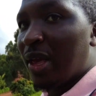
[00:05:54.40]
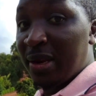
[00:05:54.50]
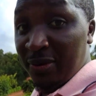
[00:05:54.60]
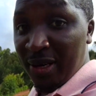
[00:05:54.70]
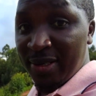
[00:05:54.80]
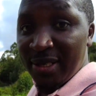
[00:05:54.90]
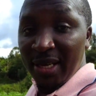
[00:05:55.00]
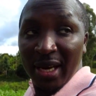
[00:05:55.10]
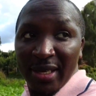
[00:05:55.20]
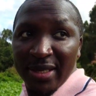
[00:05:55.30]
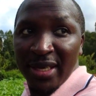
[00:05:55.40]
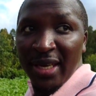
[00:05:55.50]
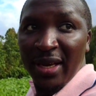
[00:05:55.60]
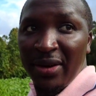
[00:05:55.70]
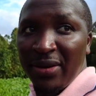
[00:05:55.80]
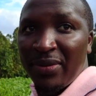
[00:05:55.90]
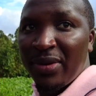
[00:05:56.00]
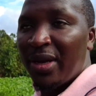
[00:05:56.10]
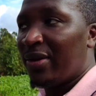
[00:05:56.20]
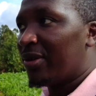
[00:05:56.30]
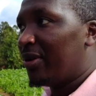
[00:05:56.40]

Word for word: and you can see guys here we are the